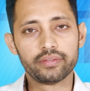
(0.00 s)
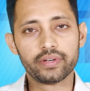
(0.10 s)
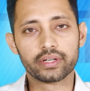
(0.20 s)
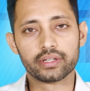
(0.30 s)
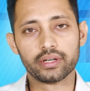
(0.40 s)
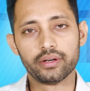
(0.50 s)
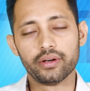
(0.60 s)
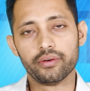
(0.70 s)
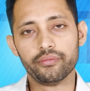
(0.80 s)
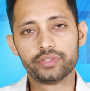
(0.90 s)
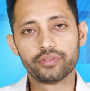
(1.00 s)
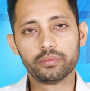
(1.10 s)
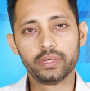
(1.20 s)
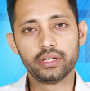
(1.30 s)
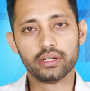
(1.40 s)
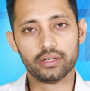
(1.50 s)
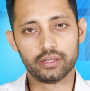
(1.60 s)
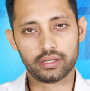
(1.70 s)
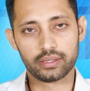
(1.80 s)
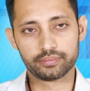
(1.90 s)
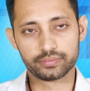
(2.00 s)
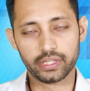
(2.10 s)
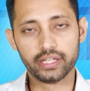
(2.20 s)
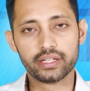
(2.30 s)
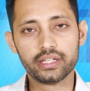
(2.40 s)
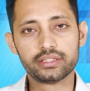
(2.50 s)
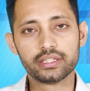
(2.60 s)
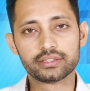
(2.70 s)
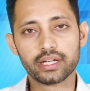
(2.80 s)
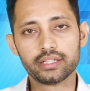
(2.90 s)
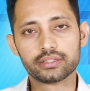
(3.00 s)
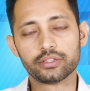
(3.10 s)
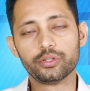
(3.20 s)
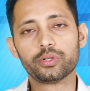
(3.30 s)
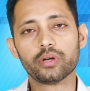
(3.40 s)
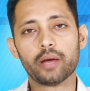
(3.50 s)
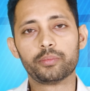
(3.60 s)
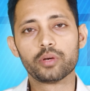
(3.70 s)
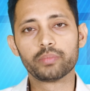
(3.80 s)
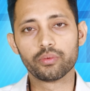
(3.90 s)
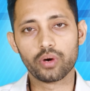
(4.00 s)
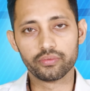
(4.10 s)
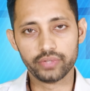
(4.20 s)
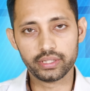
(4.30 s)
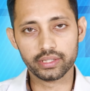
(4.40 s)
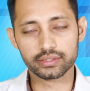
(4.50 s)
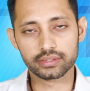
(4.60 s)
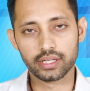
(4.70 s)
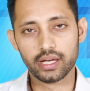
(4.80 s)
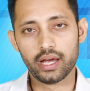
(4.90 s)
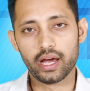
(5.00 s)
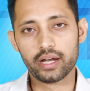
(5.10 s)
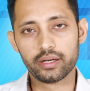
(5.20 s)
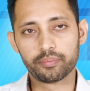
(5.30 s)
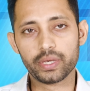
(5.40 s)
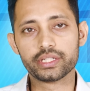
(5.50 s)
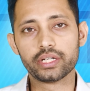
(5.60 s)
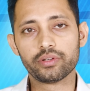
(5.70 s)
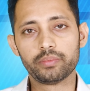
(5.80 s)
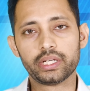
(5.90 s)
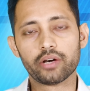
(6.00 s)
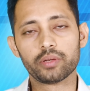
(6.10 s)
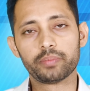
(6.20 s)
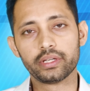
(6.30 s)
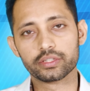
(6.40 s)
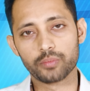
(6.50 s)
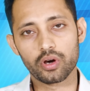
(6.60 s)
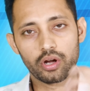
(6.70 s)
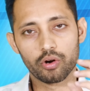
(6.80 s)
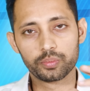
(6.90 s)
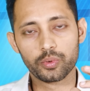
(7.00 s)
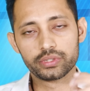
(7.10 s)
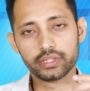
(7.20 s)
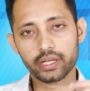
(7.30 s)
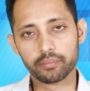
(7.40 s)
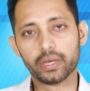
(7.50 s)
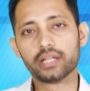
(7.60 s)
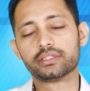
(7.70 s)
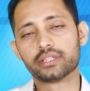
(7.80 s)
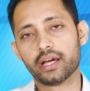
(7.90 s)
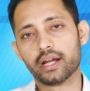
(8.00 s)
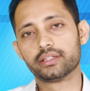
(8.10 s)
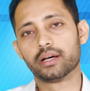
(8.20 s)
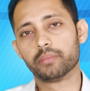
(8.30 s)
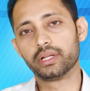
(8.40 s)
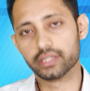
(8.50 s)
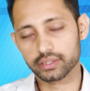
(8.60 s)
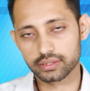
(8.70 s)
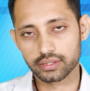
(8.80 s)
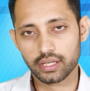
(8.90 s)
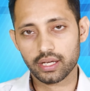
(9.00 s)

defect which will be increased in size due to abdominal wall weakness, and patient will be developing a small outpoaching and a bulge at the umbilicus,